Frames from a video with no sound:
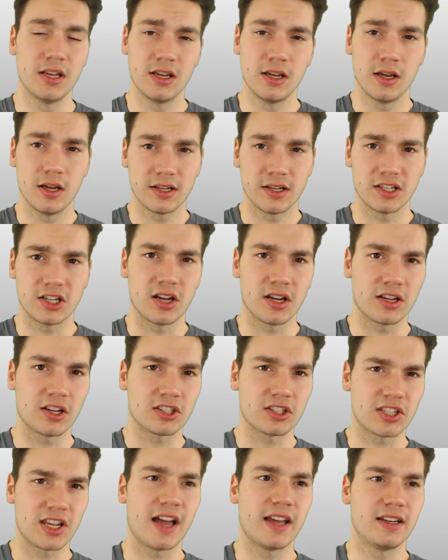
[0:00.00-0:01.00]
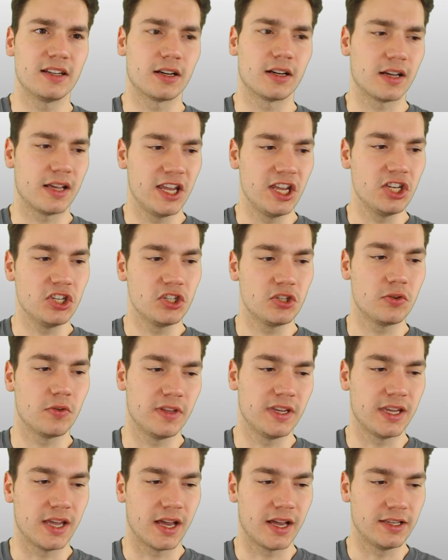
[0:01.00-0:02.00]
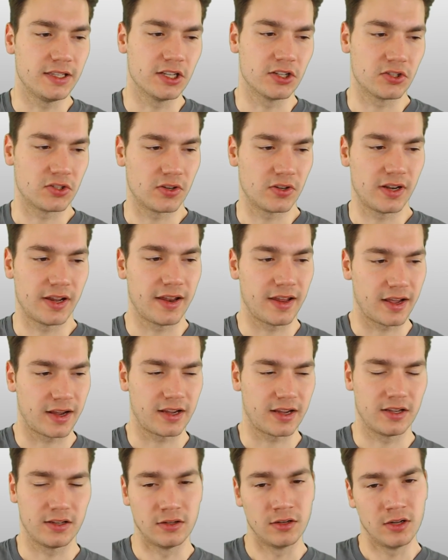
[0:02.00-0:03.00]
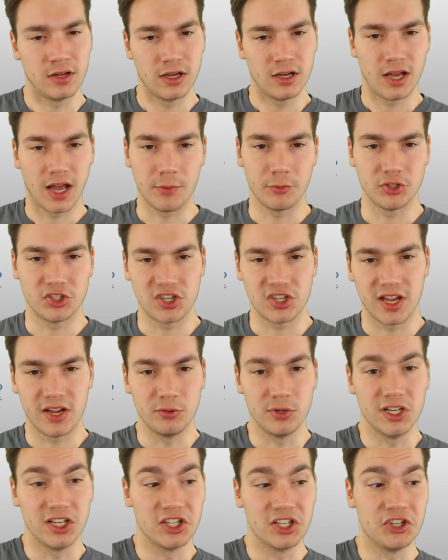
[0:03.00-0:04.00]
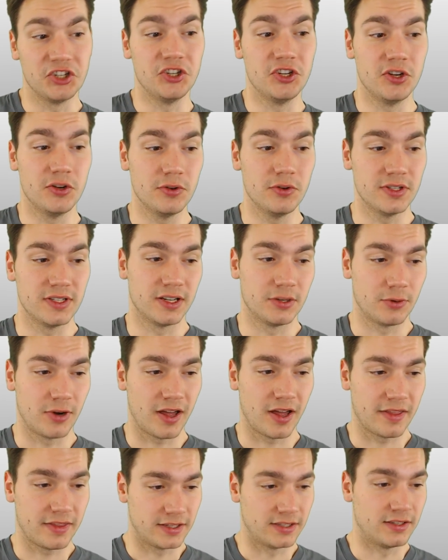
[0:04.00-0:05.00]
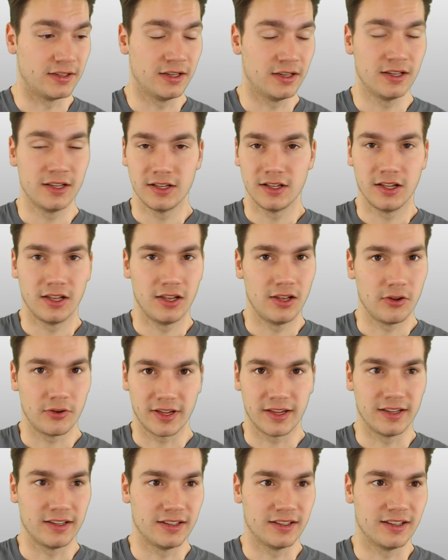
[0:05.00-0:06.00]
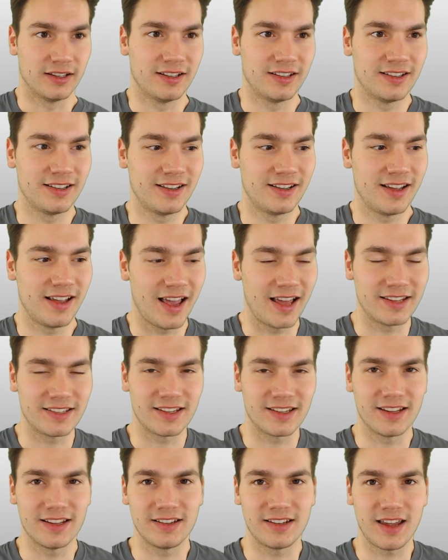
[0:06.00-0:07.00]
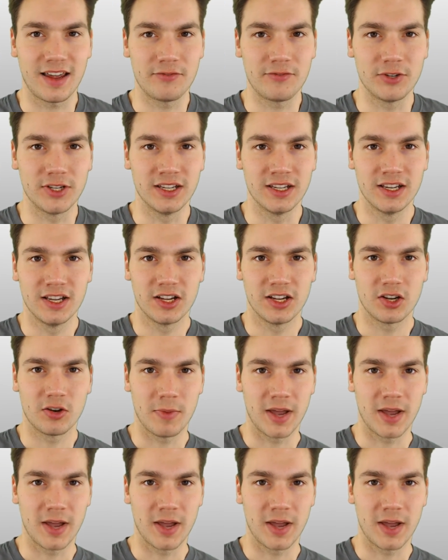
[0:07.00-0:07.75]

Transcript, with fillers: got, got kind of into the idea so that I can, I would say, really use it rather than looking at, at every command